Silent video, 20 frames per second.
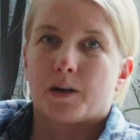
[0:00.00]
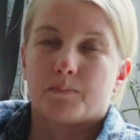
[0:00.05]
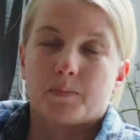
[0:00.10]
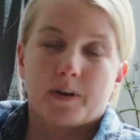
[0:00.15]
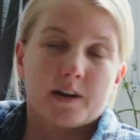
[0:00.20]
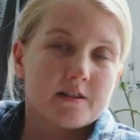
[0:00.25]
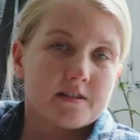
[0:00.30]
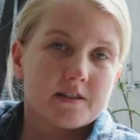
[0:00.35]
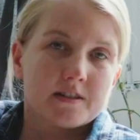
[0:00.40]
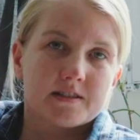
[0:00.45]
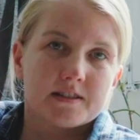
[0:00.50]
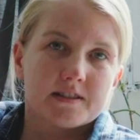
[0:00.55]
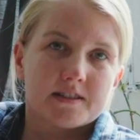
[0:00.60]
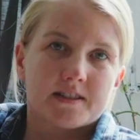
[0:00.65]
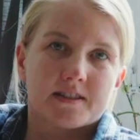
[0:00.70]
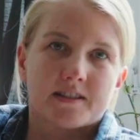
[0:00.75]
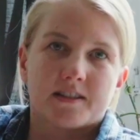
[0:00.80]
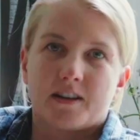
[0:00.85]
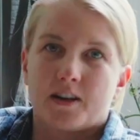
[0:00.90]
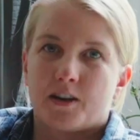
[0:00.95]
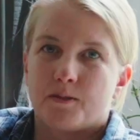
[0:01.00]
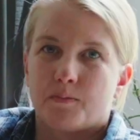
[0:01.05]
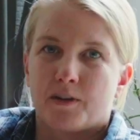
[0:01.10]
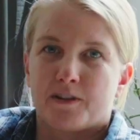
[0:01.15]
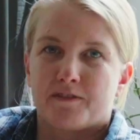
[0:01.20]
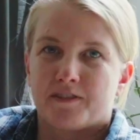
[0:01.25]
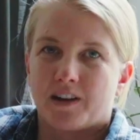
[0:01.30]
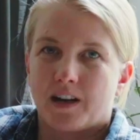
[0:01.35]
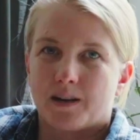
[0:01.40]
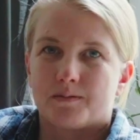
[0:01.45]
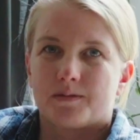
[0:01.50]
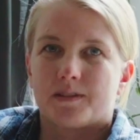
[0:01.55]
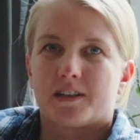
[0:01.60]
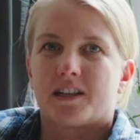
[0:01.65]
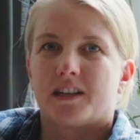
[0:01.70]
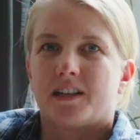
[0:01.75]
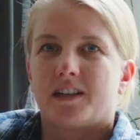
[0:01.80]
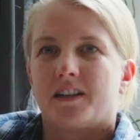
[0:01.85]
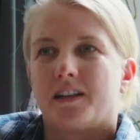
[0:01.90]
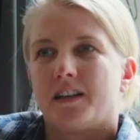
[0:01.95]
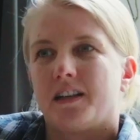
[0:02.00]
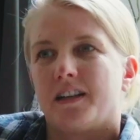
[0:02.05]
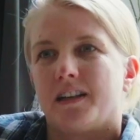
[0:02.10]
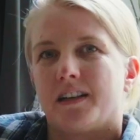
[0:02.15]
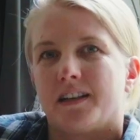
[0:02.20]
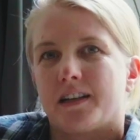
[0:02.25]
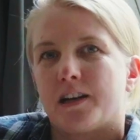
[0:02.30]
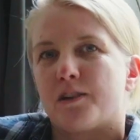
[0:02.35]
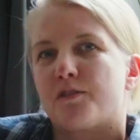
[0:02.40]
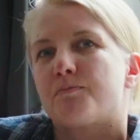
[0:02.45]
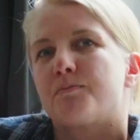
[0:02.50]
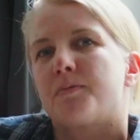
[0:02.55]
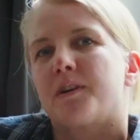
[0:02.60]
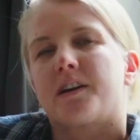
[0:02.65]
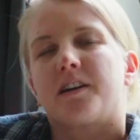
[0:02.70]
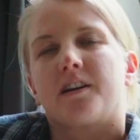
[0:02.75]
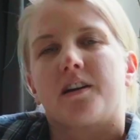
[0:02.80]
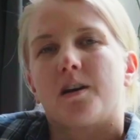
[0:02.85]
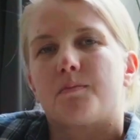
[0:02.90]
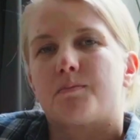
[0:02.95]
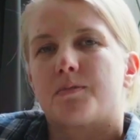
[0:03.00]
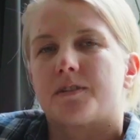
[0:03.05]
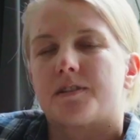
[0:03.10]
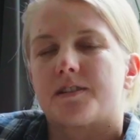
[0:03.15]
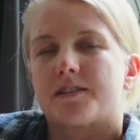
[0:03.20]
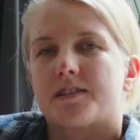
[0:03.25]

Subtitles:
parents, my family, they were picking up on the